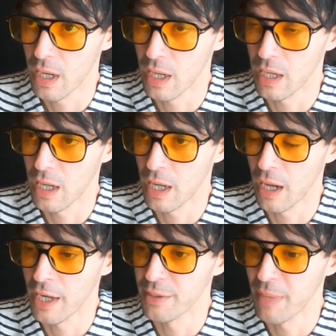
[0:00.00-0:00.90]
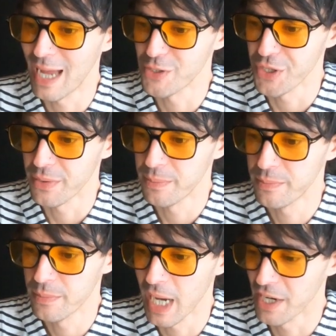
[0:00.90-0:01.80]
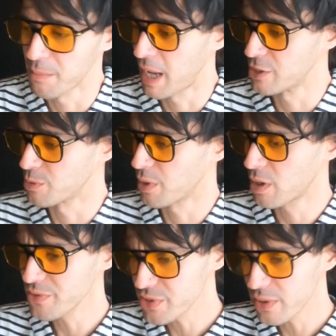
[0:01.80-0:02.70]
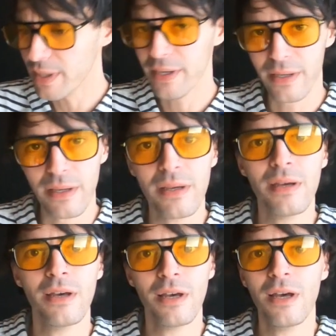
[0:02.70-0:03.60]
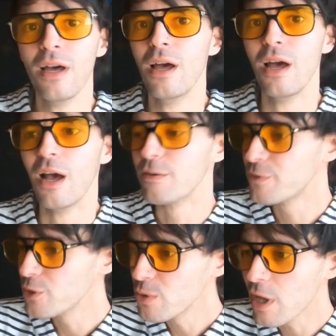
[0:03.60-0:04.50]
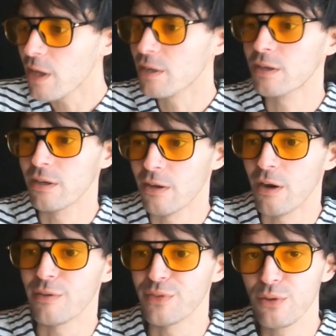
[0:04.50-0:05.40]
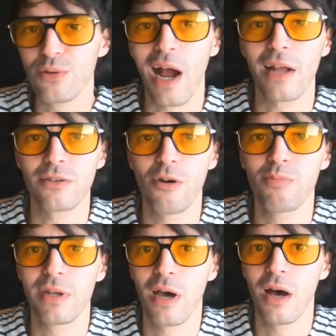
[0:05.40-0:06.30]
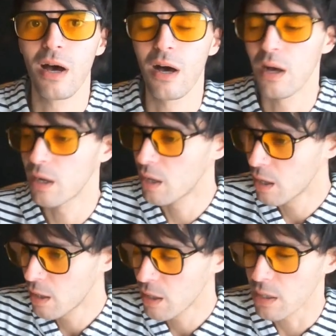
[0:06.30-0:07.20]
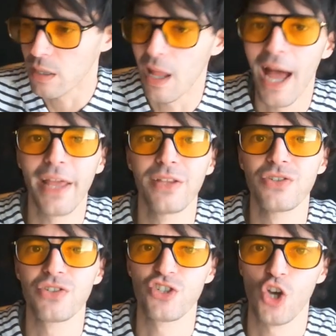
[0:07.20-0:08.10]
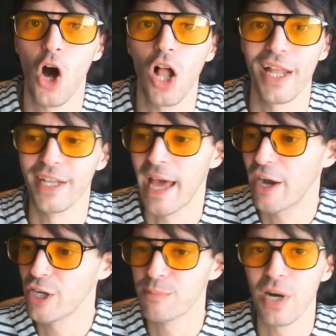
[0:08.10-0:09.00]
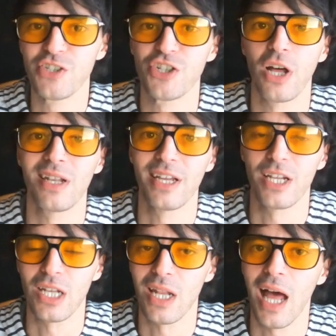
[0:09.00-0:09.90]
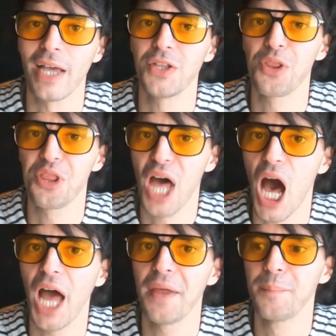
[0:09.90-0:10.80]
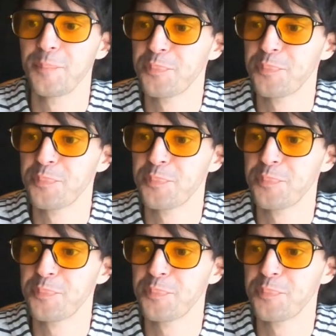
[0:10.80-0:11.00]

I'd imagine. But also, like, if you cracked open a lion's skull and now you're munching on like lion thigh